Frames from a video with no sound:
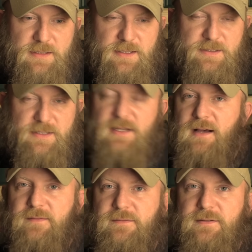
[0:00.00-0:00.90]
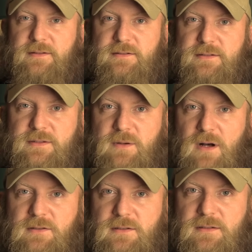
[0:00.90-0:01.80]
is enough to
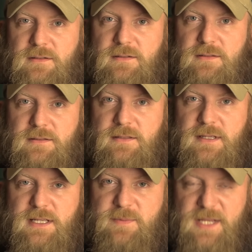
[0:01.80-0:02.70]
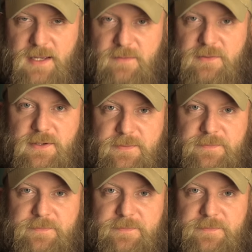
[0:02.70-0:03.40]
alter his behavior.